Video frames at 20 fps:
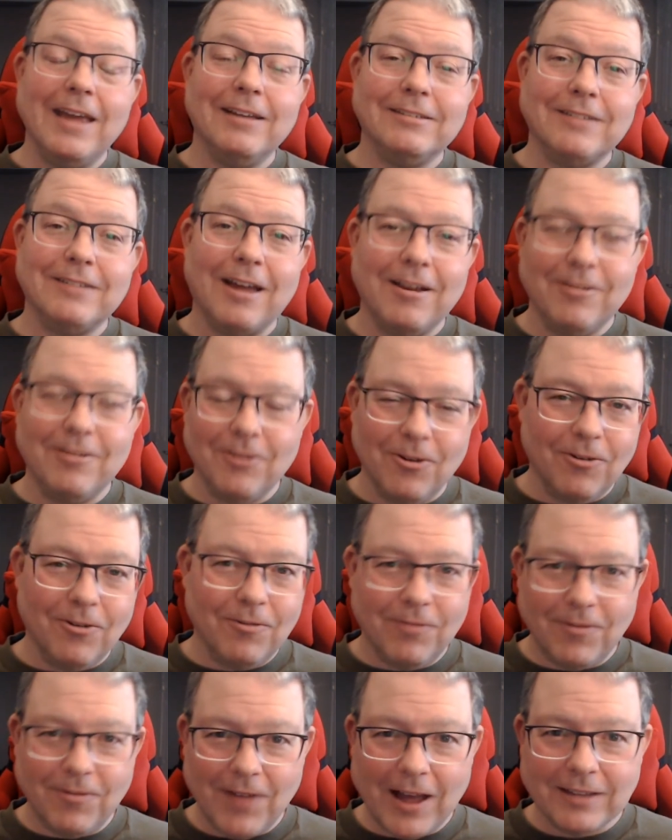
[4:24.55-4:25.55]
It's not,
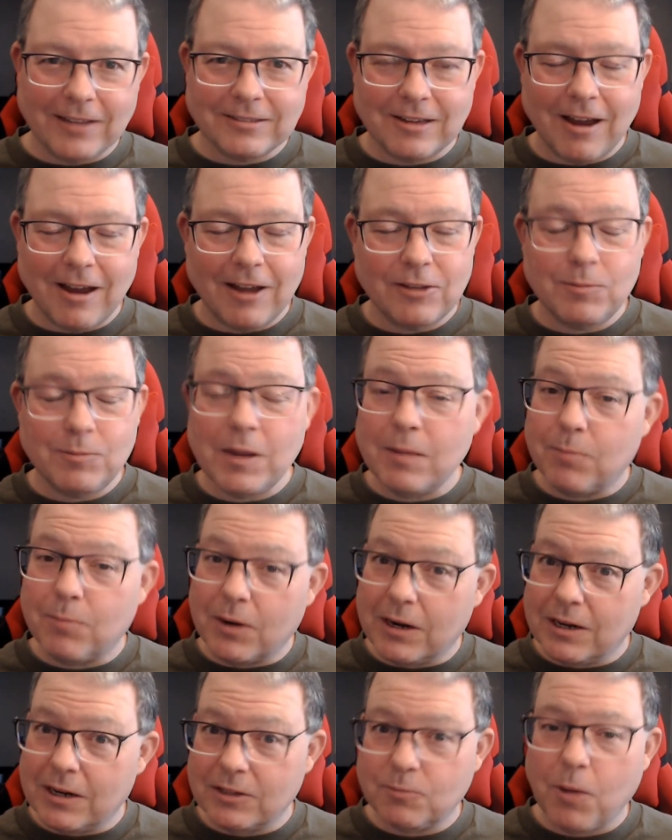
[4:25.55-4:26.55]
fast and high speed, but
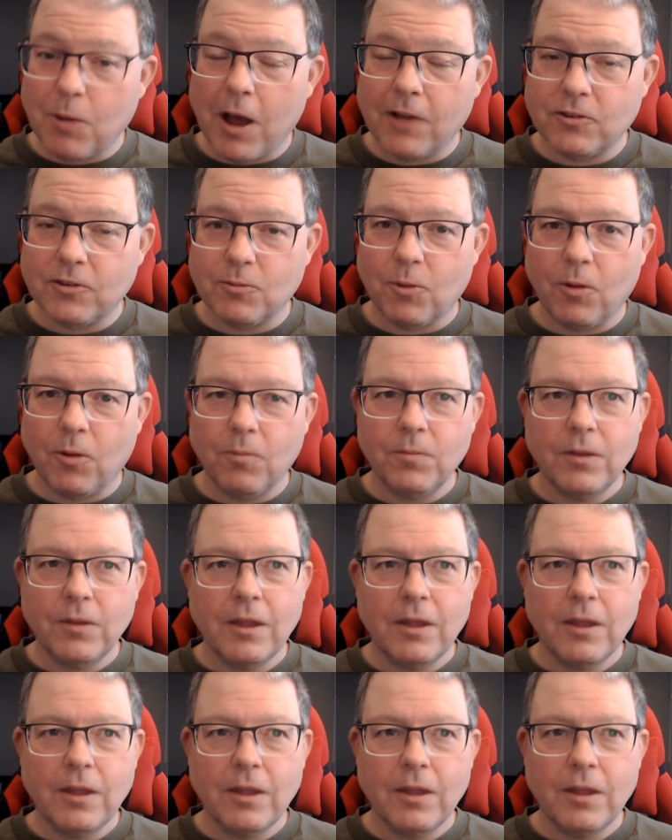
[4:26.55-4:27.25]
it is possible.